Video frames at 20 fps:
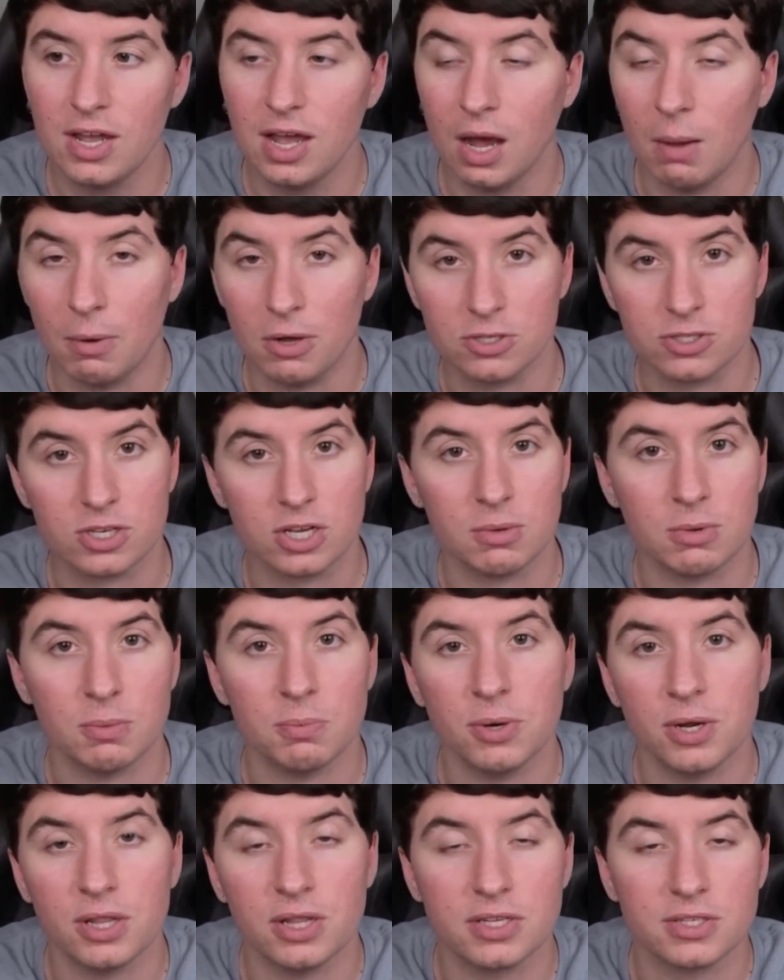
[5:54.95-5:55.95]
I'm also going to be
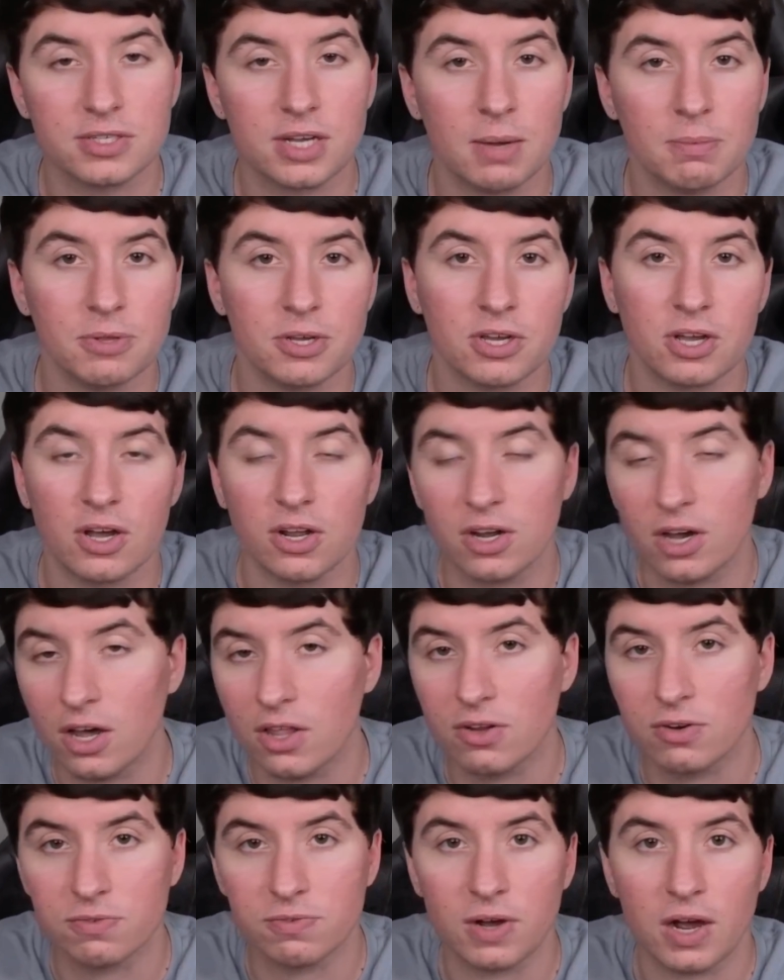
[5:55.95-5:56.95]
putting this optic on
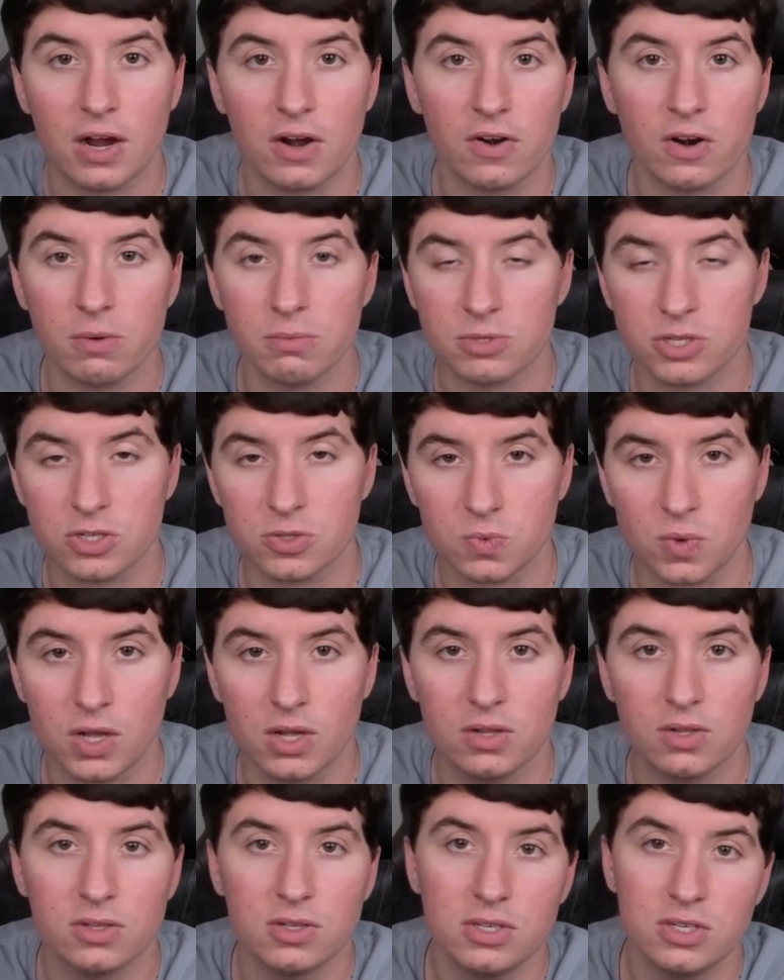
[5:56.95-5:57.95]
other firearms as
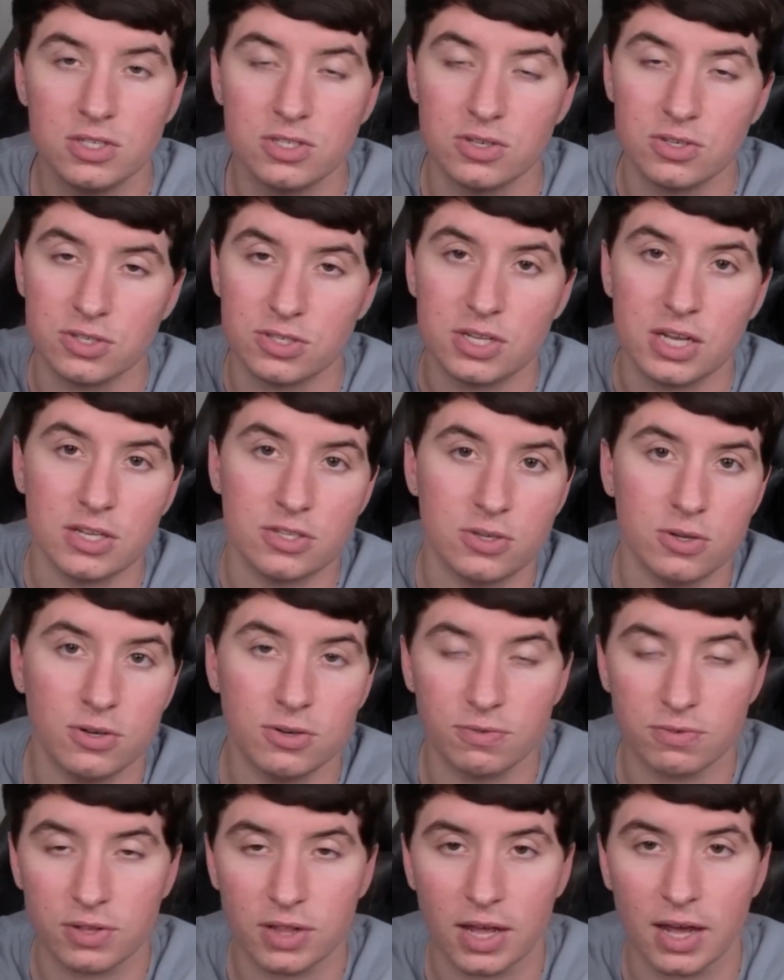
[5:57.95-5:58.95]
well, so stay tuned
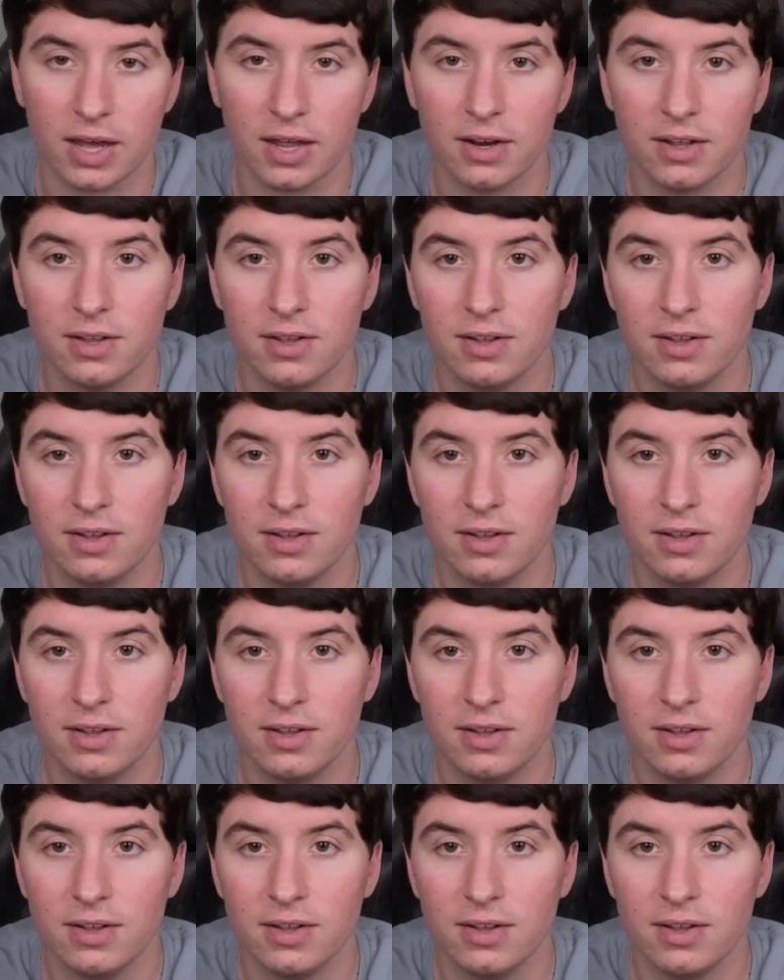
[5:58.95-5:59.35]
for that.